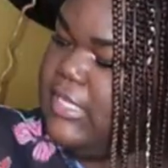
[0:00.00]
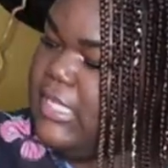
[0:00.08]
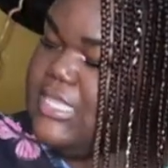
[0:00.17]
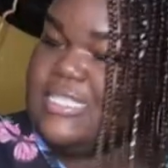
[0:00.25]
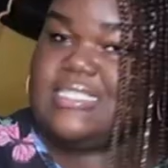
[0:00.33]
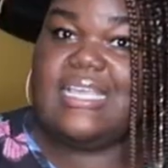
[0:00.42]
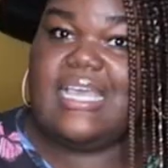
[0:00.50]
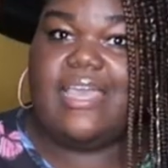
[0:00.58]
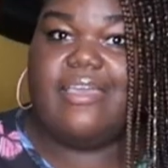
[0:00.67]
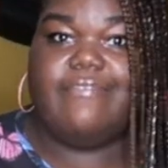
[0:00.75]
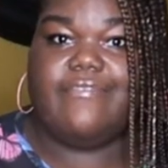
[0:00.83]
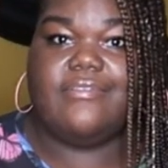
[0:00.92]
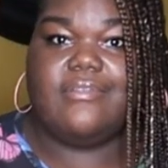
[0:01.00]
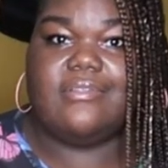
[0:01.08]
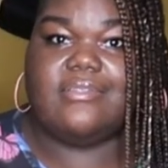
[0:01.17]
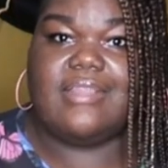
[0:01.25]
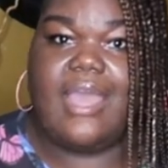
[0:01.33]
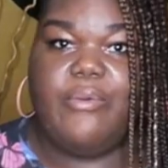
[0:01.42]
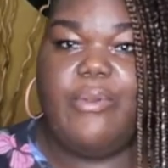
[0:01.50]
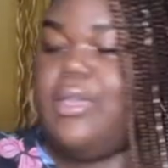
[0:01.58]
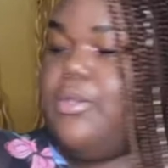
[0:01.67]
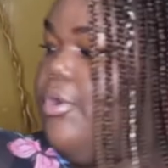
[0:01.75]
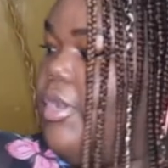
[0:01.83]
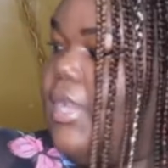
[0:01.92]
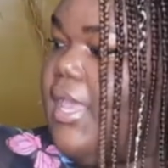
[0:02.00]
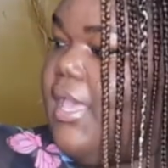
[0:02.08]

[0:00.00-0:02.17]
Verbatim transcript: full length sleeve, not quite quarter